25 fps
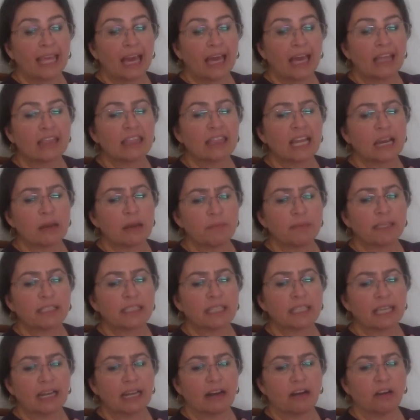A
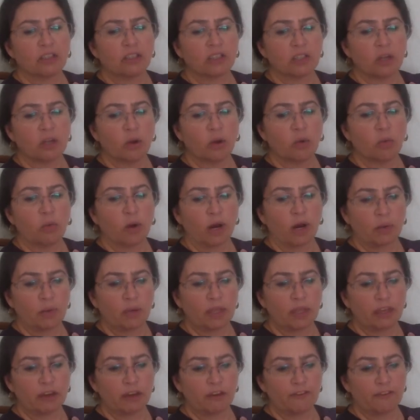therapist can also work
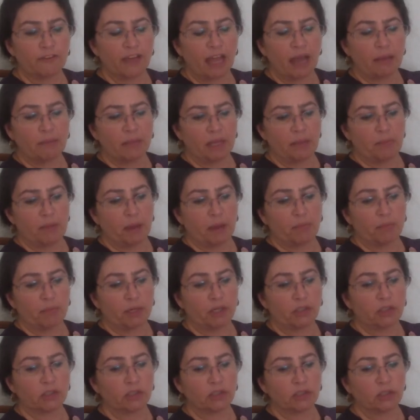with your family
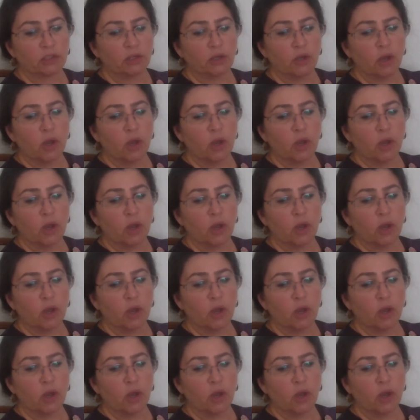members.